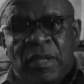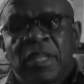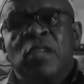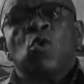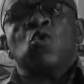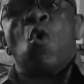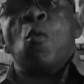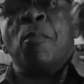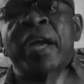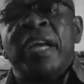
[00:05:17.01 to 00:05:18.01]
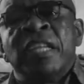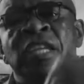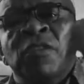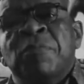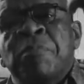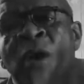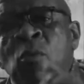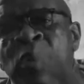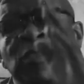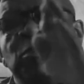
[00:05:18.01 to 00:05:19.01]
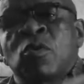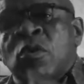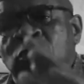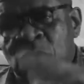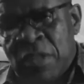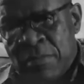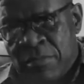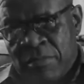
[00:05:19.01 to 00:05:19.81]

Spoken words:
They don't go back and give back what it belongs to them.